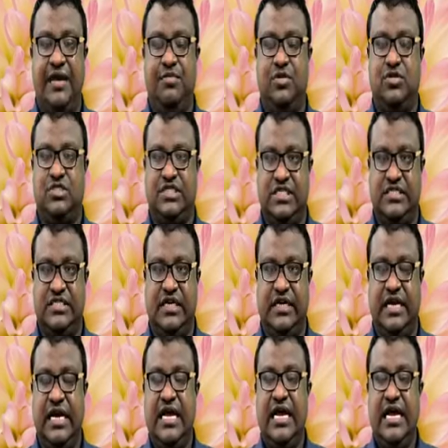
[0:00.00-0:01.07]
or
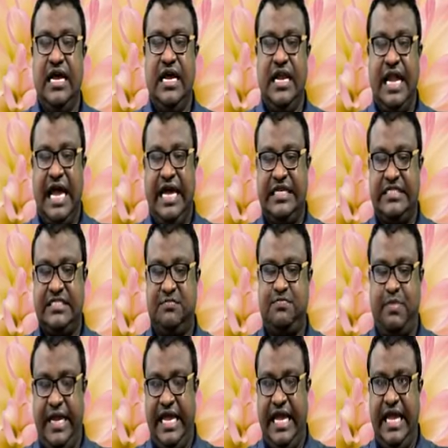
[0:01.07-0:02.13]
season like
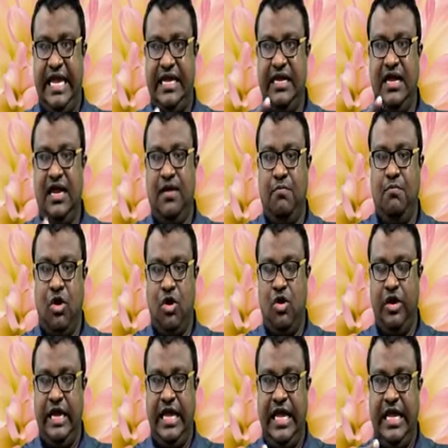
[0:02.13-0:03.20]
spring,
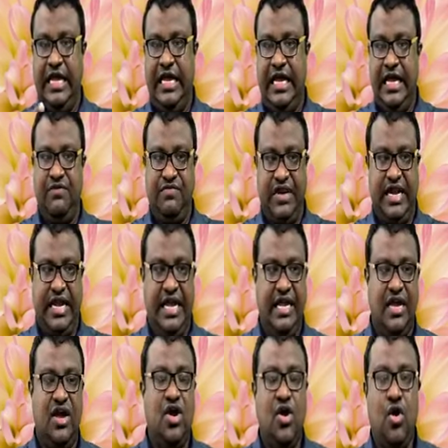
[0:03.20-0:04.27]
morning,
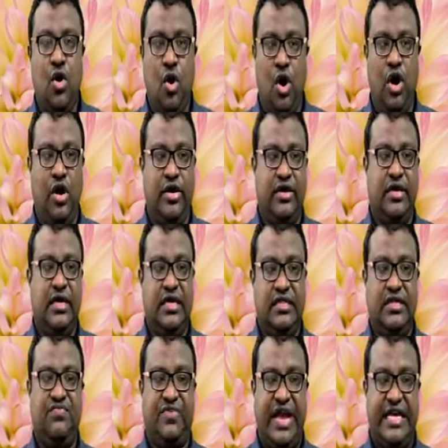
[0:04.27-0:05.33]
evening, or the
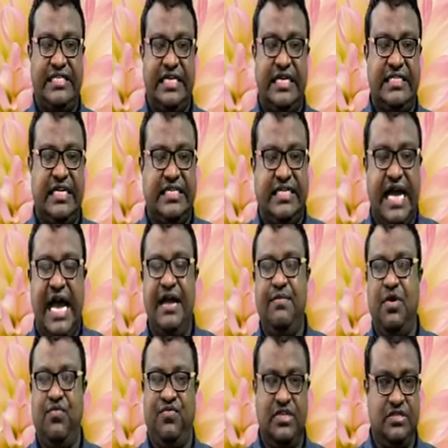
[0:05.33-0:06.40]
phrase at the time
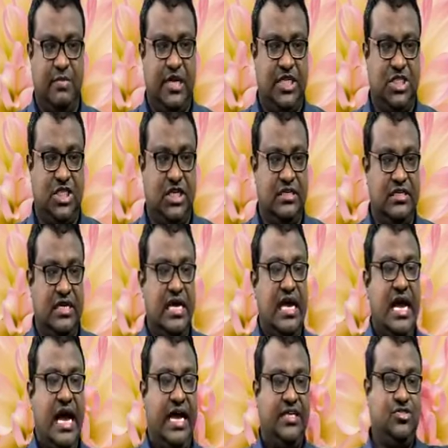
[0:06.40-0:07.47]
of is mentioned.
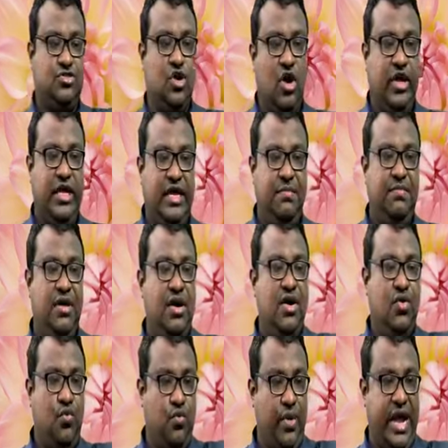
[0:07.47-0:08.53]
I saw
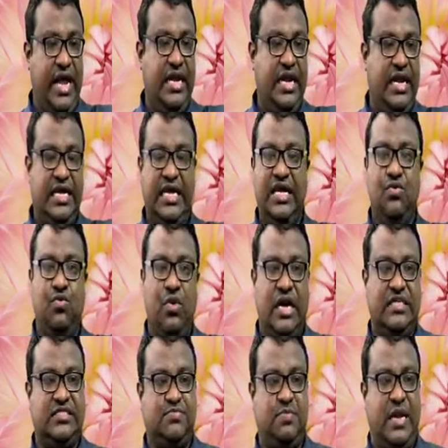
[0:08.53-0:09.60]
him when he
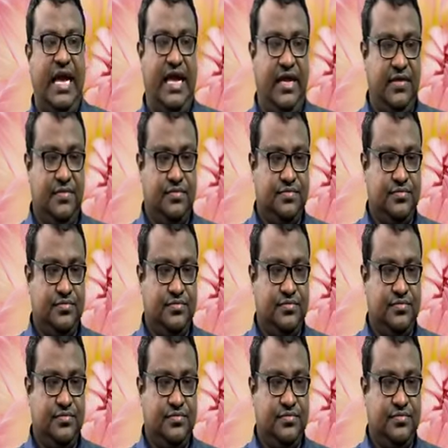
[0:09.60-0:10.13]
was playing.